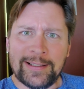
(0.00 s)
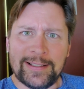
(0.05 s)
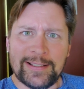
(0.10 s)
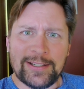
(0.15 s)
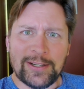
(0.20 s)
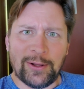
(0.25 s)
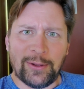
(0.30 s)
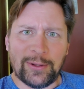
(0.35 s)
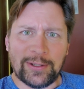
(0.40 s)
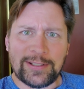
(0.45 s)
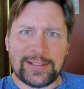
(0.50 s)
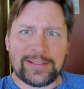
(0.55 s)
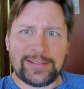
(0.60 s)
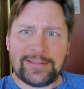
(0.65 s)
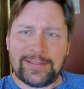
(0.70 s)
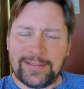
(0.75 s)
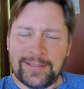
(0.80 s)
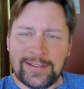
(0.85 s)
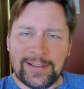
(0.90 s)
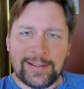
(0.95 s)

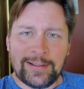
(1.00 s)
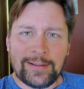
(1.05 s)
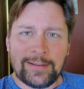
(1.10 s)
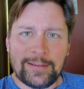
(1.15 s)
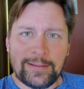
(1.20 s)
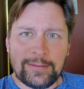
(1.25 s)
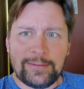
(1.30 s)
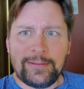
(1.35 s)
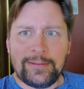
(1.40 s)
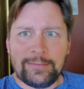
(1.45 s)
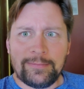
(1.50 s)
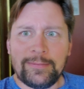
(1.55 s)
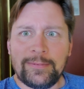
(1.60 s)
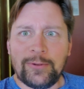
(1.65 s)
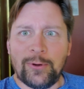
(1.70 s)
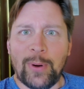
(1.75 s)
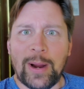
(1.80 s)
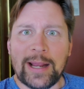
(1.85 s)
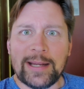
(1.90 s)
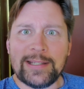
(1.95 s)
Because, it's,
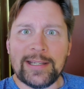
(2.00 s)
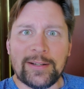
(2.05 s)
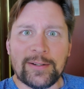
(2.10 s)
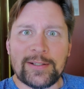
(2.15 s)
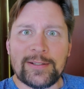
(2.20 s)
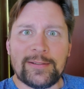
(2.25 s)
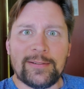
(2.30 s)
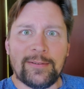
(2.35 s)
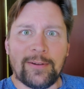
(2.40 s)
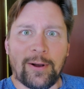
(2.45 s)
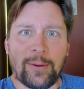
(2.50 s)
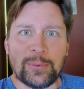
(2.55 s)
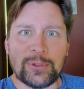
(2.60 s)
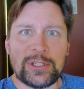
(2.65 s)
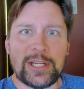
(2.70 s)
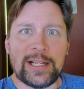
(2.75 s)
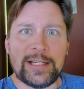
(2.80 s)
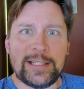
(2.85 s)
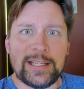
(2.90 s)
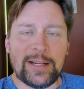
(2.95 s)
granted, it was
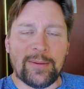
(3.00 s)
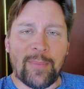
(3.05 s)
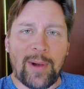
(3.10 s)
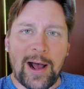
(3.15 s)
almost 18